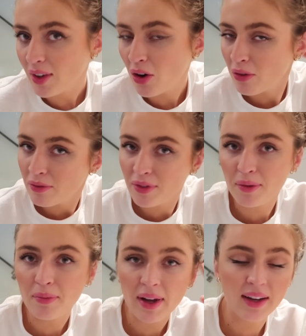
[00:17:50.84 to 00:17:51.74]
Home
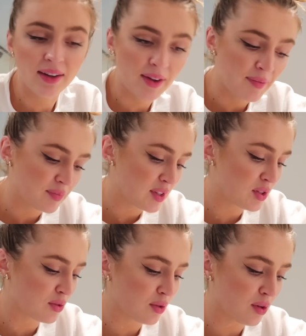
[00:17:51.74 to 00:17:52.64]
from my
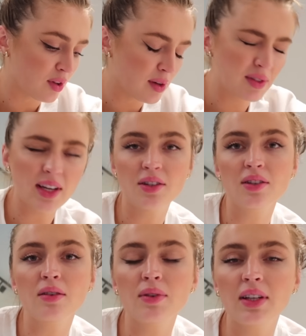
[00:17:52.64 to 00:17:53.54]
stroll. It was
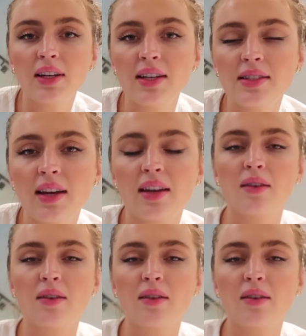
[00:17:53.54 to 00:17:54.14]
actually a really nice night.